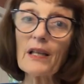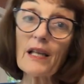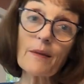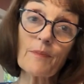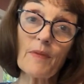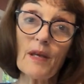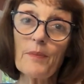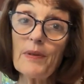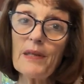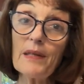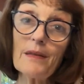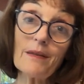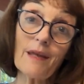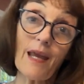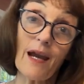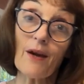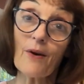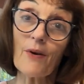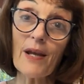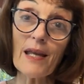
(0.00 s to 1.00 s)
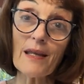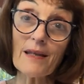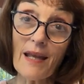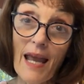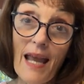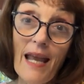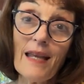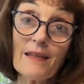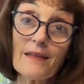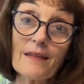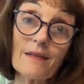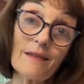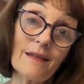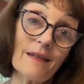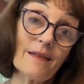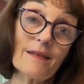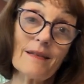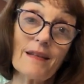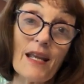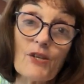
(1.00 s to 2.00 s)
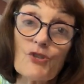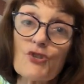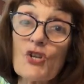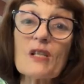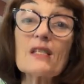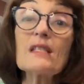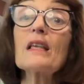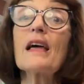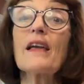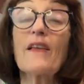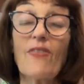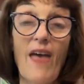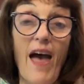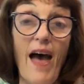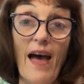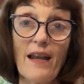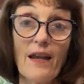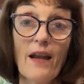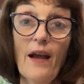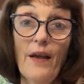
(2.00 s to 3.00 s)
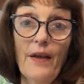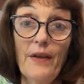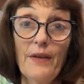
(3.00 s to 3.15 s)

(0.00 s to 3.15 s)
like maybe Carrie and Aiden in and just like that.